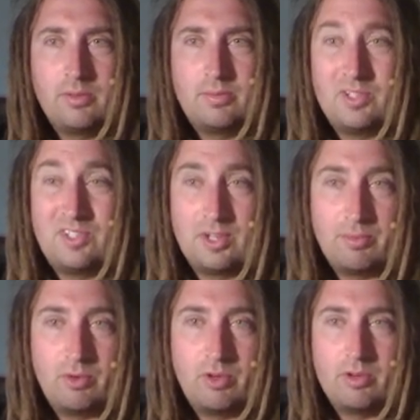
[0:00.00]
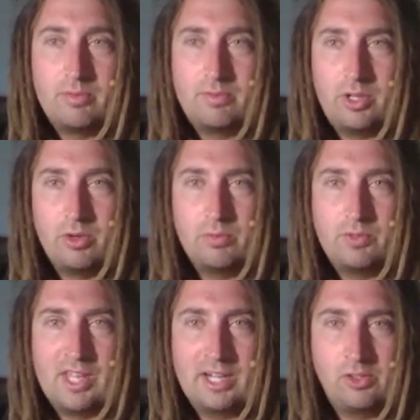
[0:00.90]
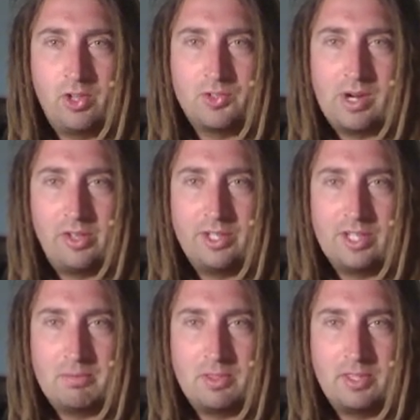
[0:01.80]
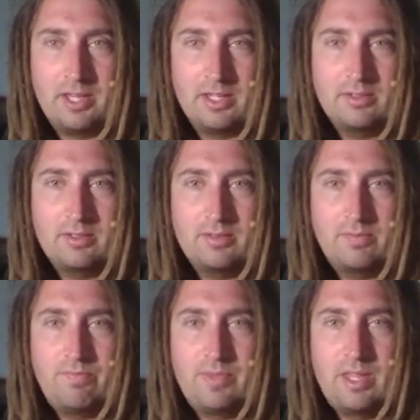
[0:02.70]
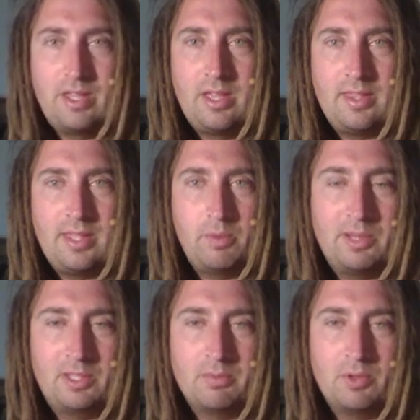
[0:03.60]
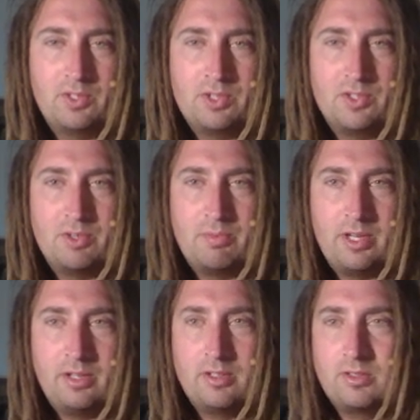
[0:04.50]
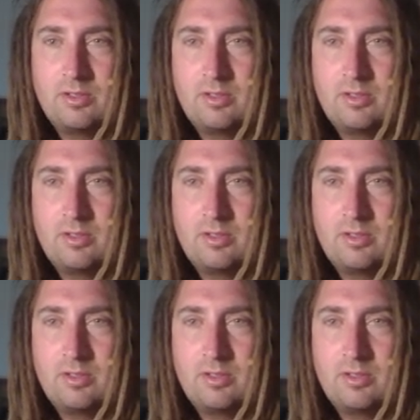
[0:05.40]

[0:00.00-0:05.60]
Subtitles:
December, Santa Claus rally type of thing. That would make the most sense to me.